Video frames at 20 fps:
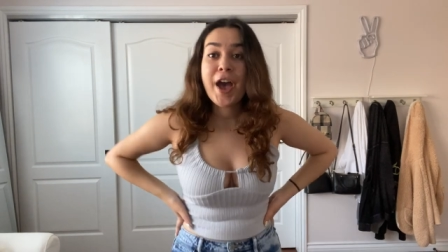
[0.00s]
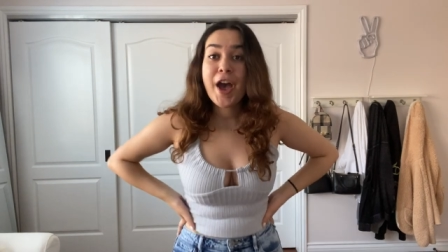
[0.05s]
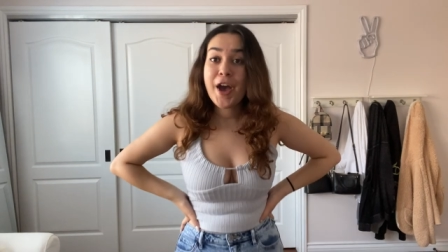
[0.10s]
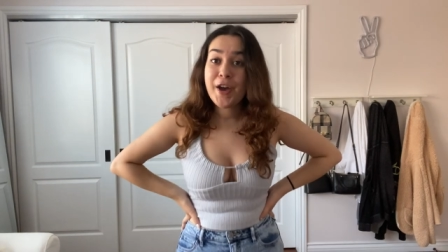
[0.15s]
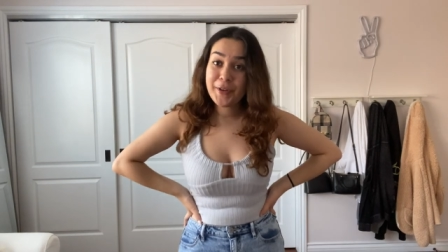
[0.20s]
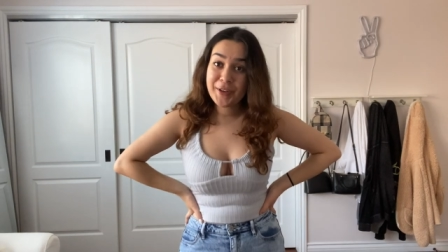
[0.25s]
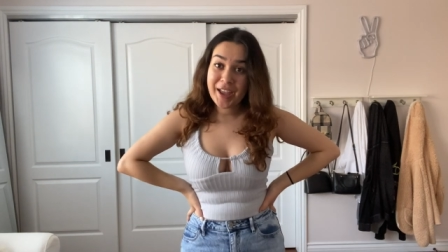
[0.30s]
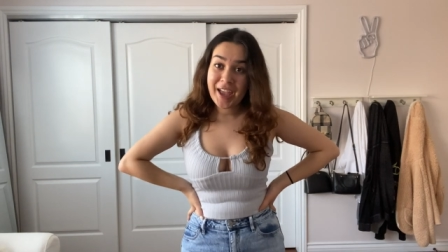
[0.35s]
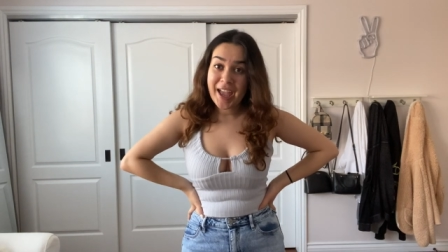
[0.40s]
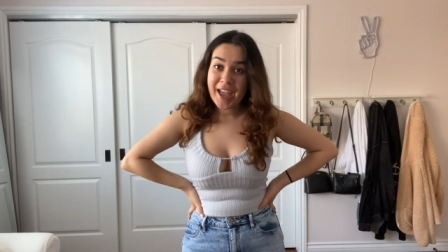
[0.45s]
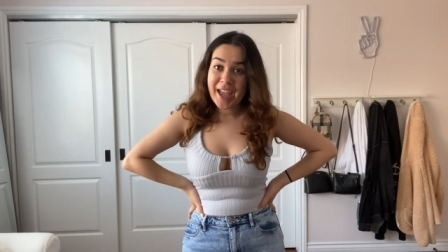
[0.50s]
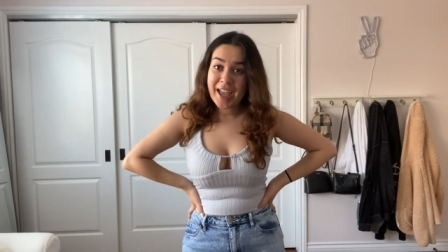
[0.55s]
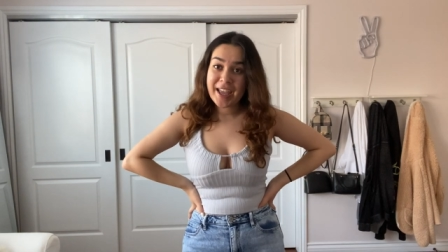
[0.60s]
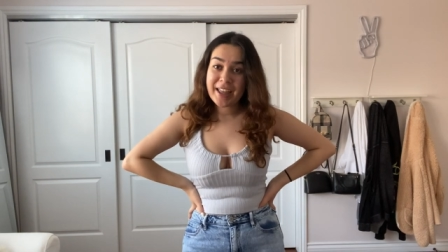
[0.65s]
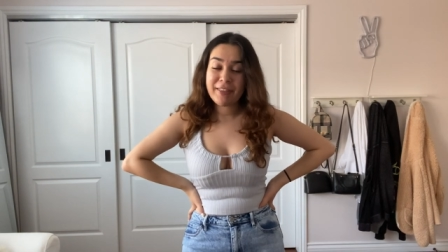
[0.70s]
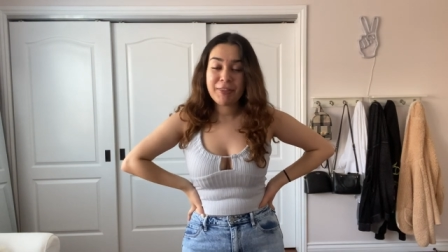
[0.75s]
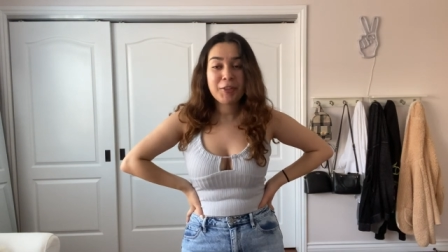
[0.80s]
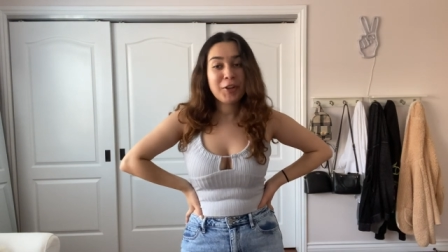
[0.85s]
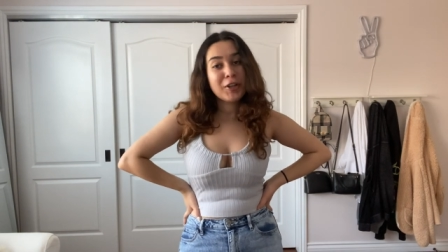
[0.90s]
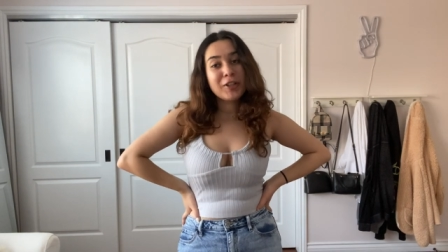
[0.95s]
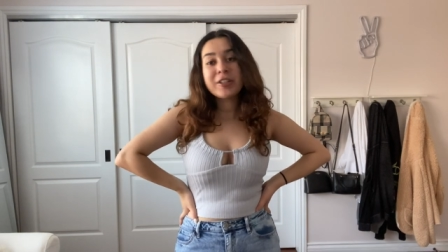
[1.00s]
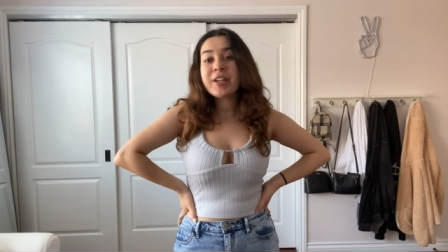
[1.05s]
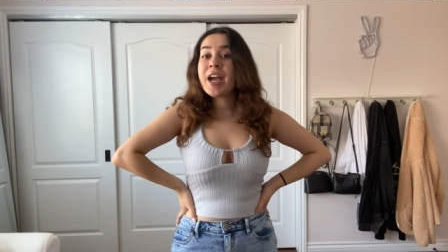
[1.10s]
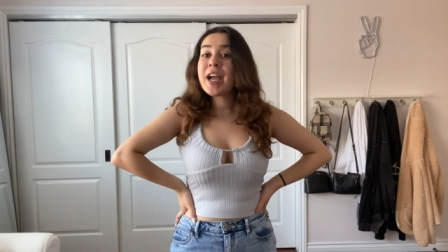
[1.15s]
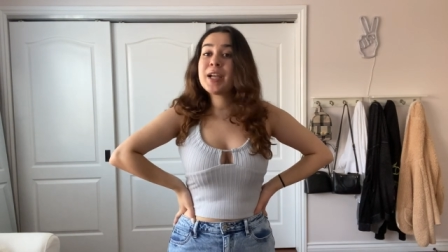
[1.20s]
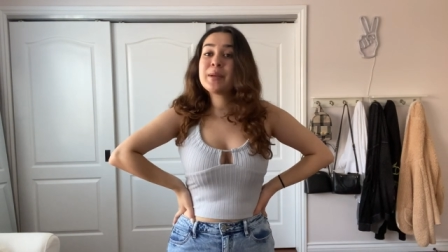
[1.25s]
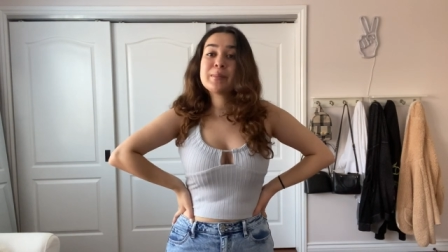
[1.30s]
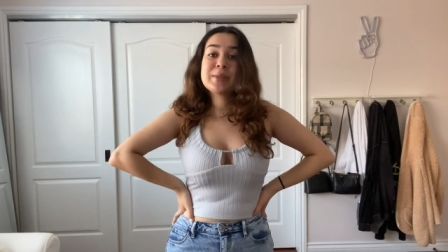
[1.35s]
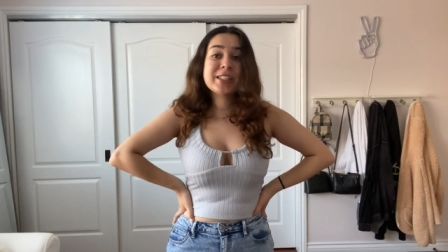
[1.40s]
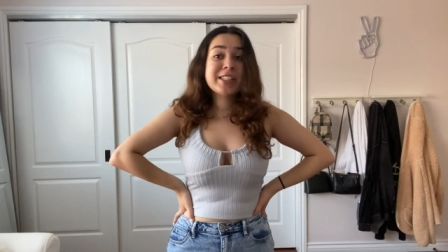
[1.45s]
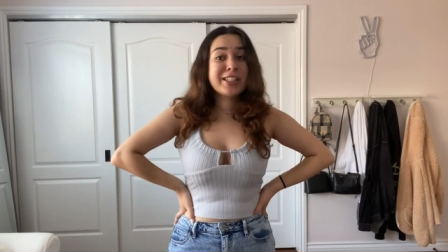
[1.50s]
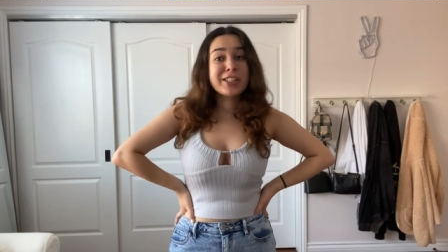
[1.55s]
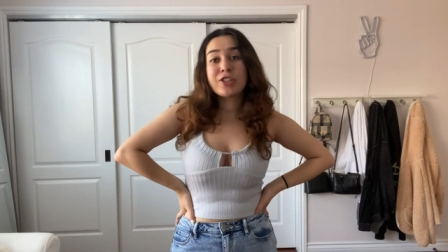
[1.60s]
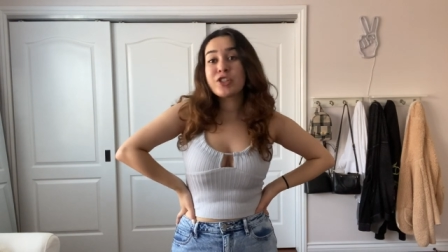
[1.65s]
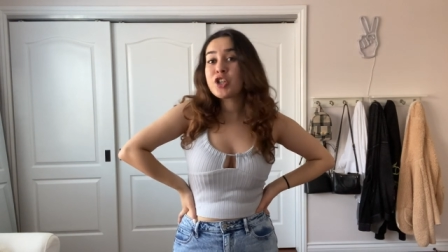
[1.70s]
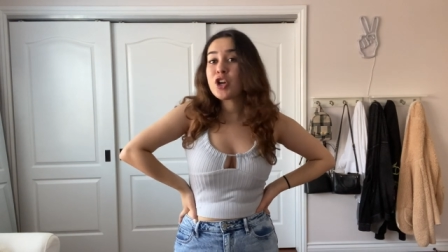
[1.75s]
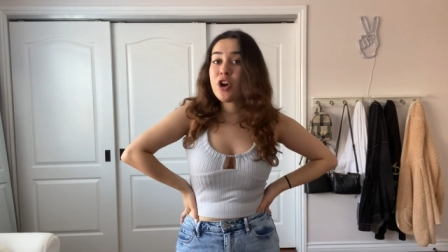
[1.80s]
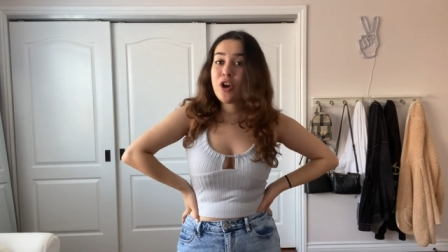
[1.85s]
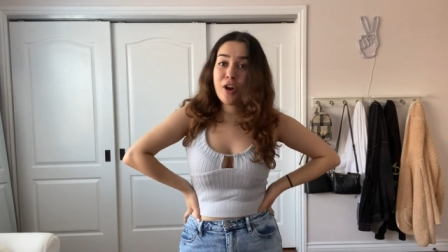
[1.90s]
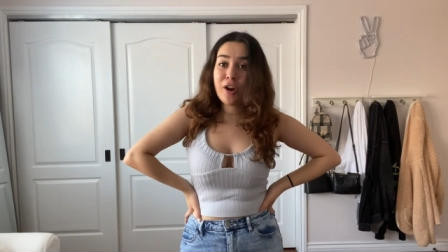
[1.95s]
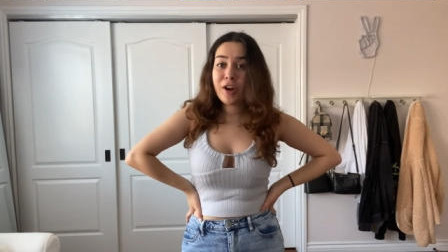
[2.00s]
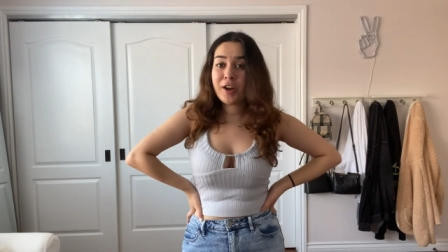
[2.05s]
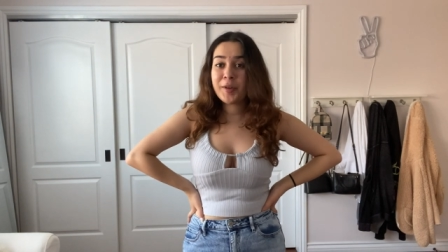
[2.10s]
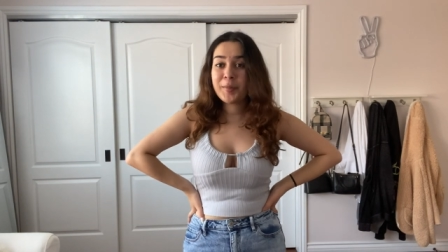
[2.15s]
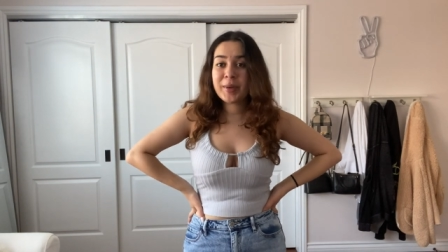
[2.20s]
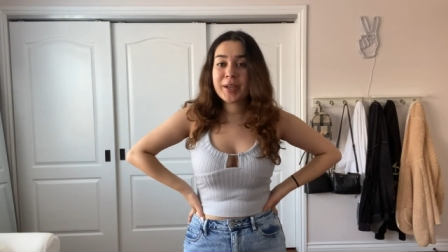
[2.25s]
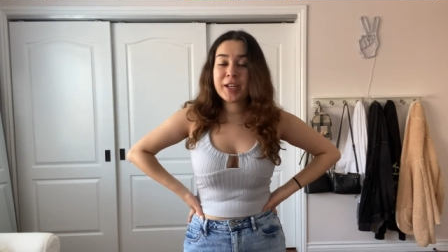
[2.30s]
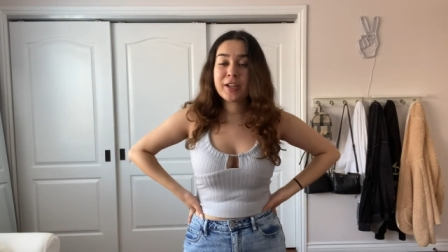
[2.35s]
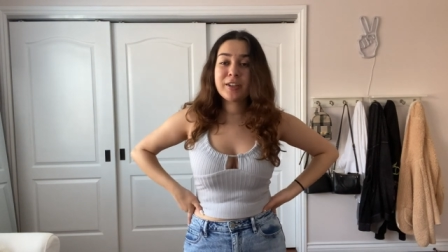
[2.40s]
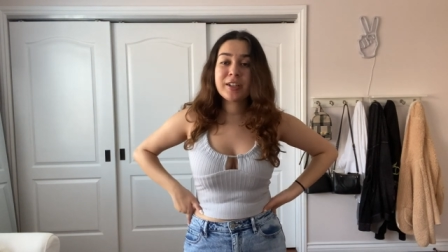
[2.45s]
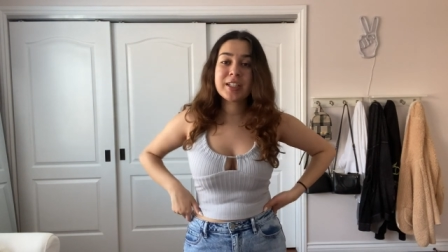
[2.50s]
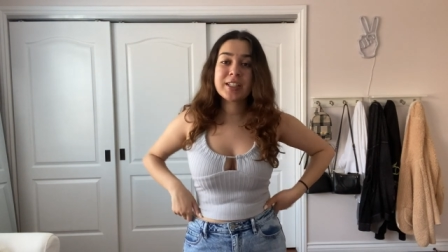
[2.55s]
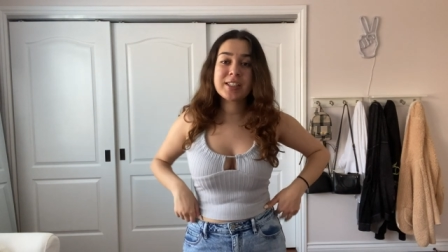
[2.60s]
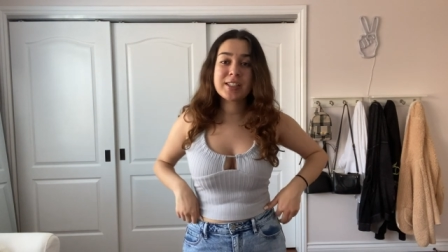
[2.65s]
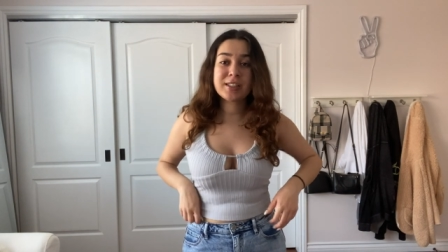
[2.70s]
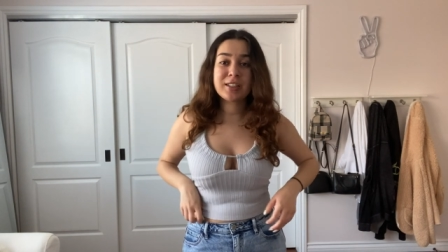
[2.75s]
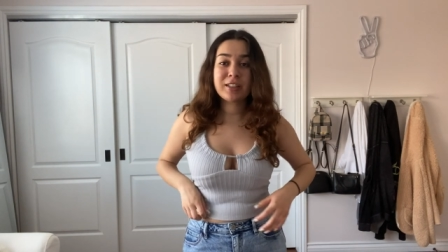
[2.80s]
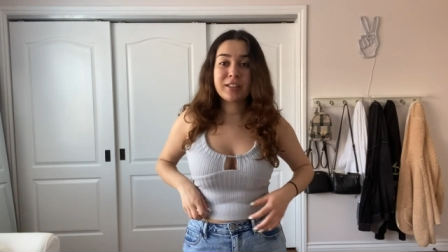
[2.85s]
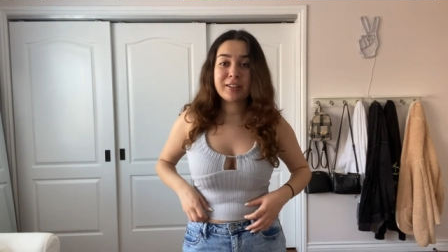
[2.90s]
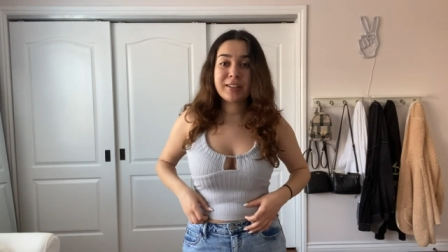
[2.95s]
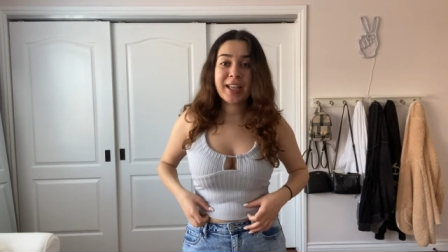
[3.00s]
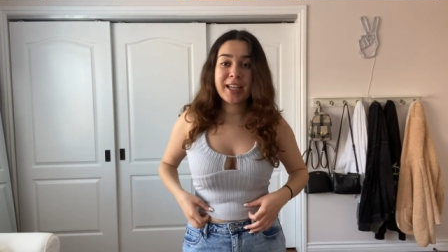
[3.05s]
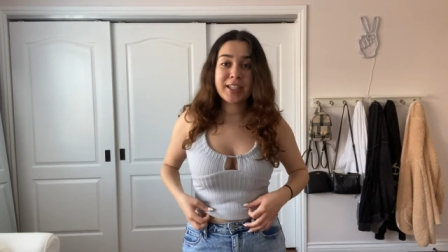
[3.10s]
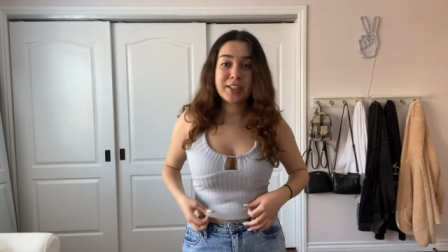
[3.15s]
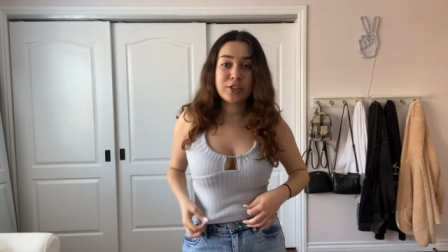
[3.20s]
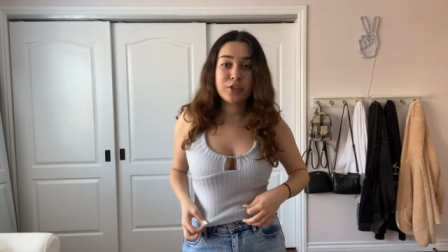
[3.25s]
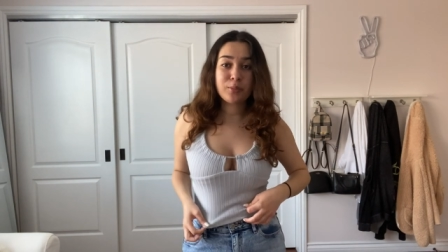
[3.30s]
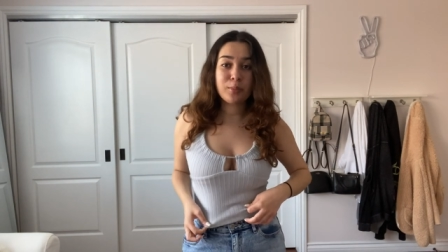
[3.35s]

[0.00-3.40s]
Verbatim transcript: Okay, and third time's the charm. Here is the light